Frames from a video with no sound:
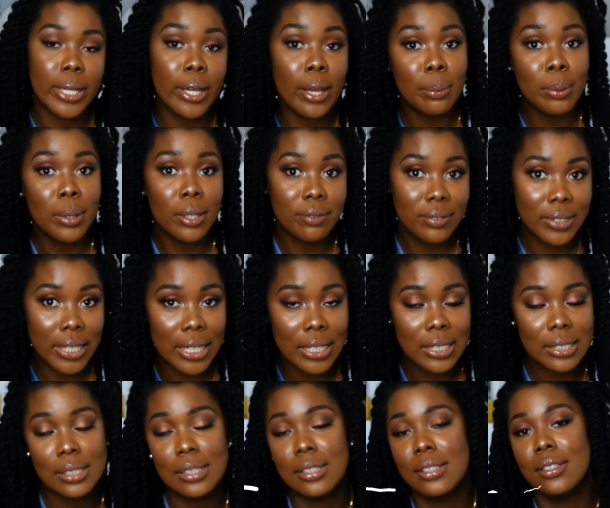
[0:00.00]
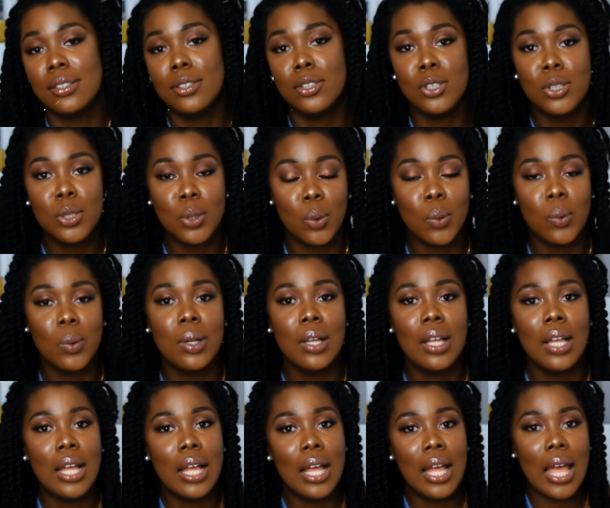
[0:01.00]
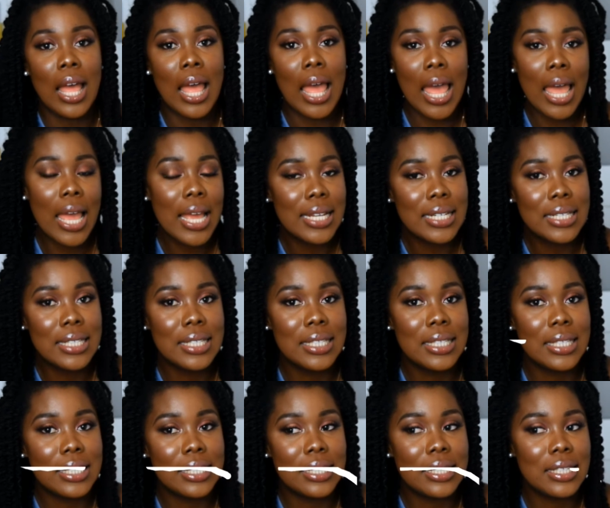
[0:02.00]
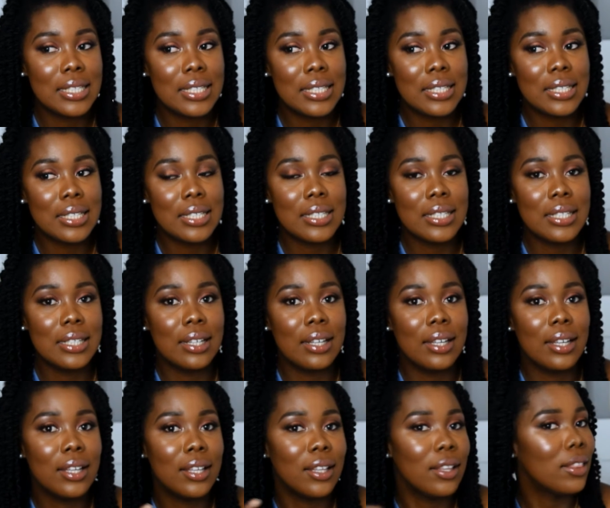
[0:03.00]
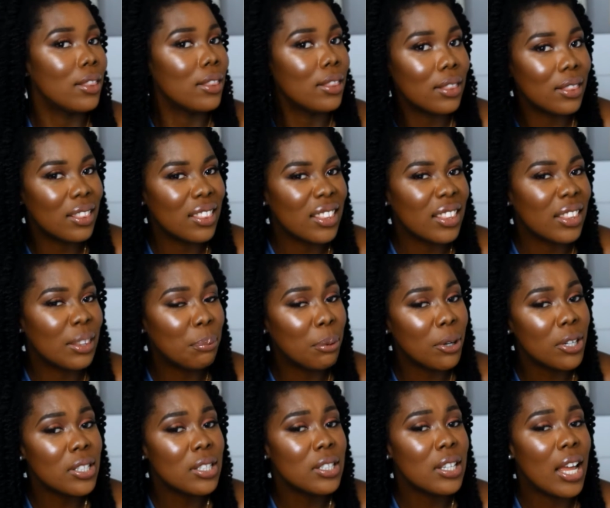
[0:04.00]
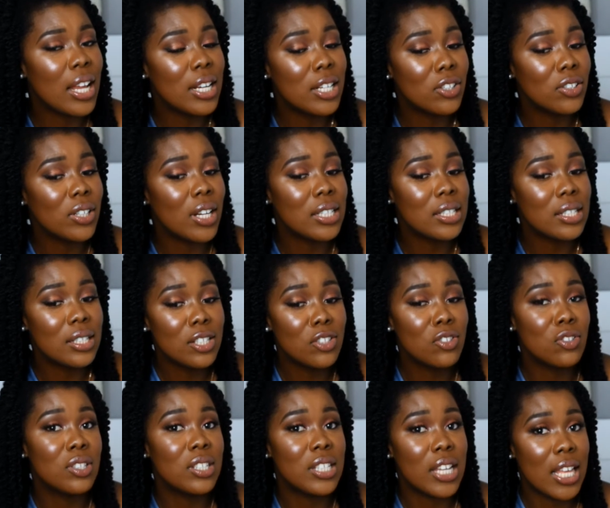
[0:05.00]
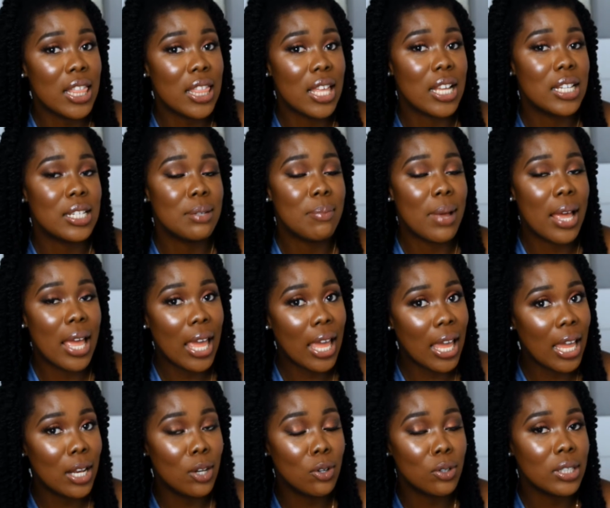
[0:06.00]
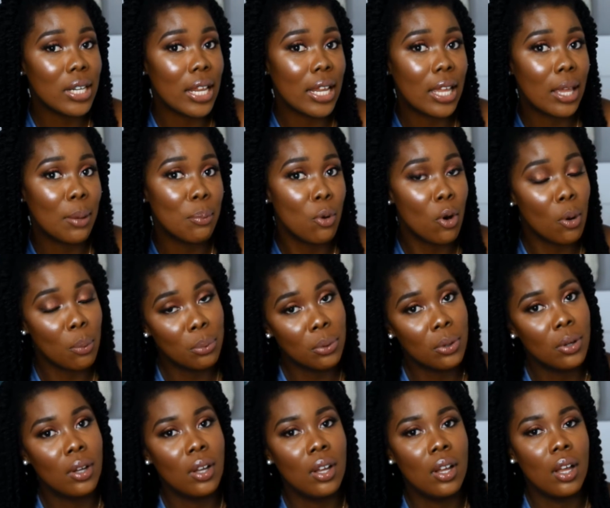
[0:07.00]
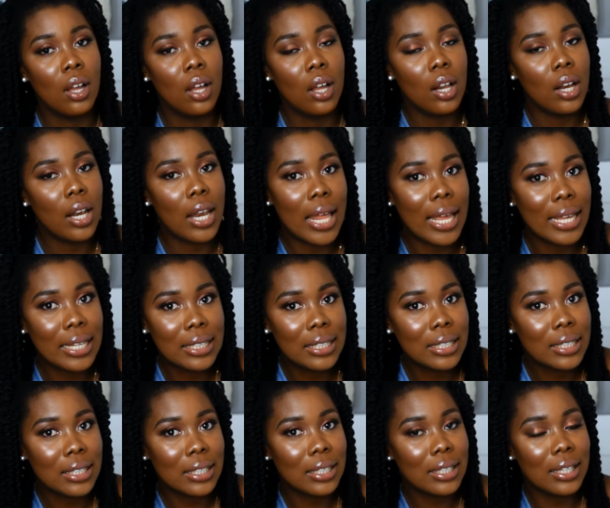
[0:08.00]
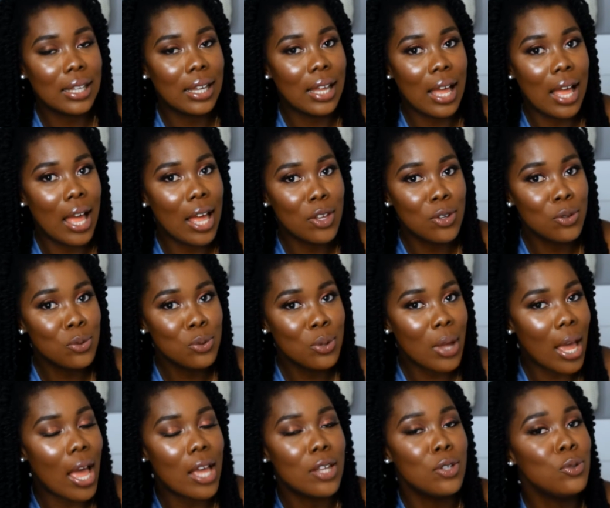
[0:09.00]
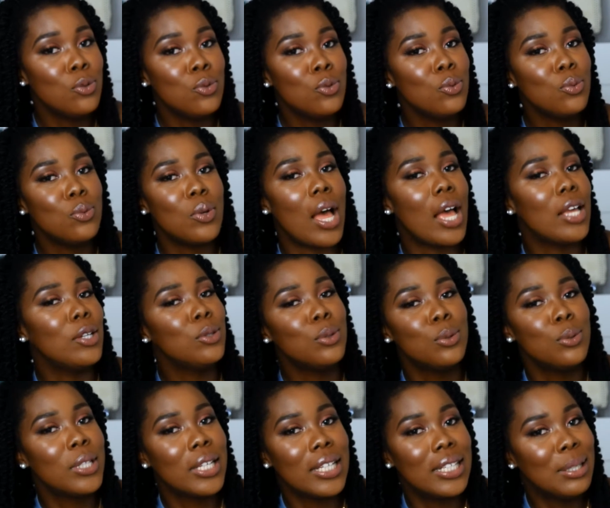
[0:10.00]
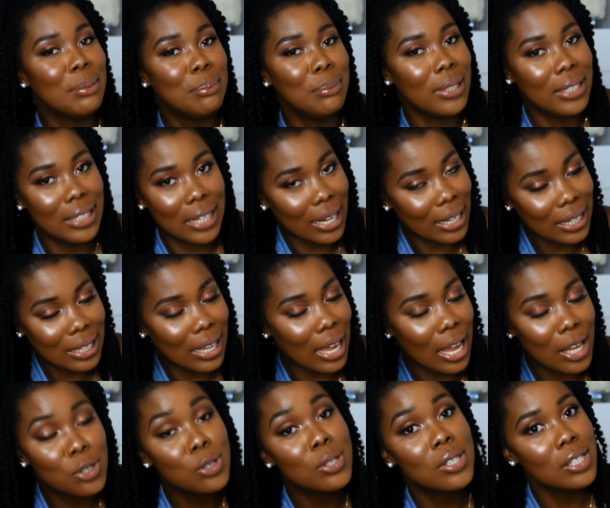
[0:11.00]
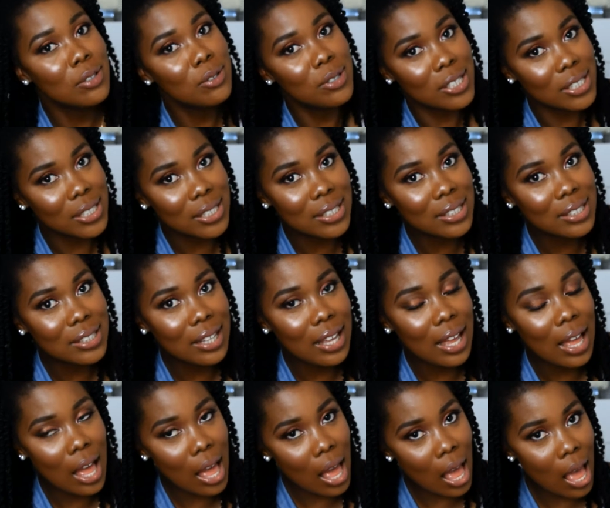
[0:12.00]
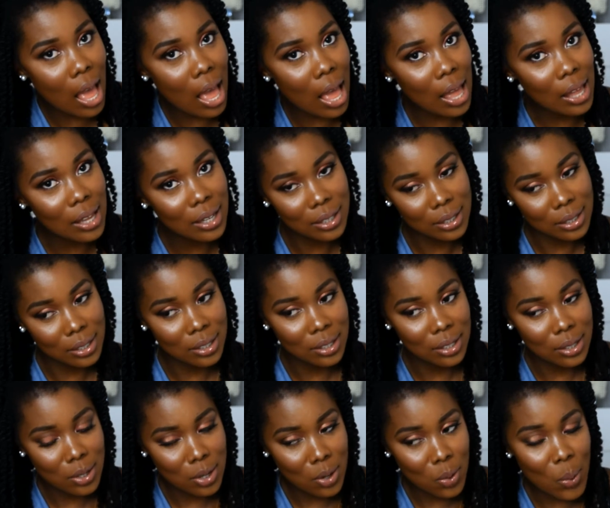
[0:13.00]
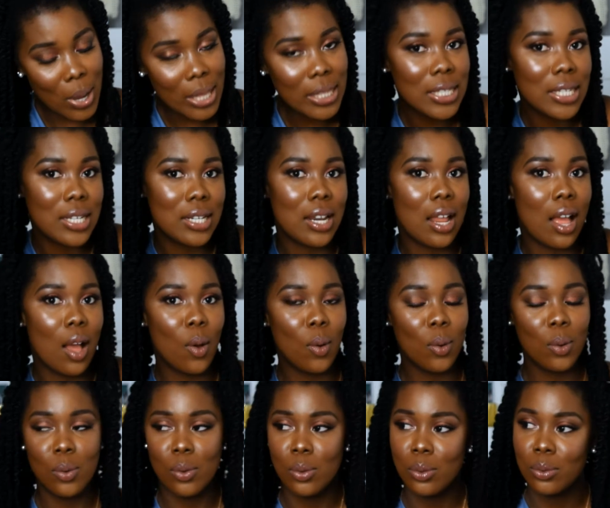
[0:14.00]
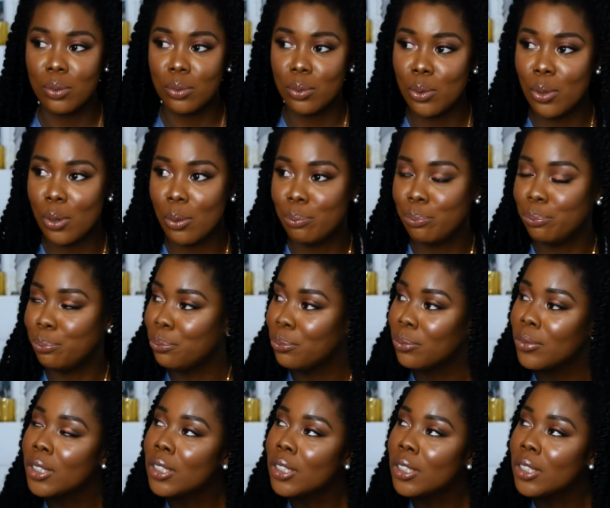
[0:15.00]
a couple of days, you know. And the person had the audacity to say that my hair looked like a mop. Like, are you kidding me? Like, are you serious? Waiting now. Come.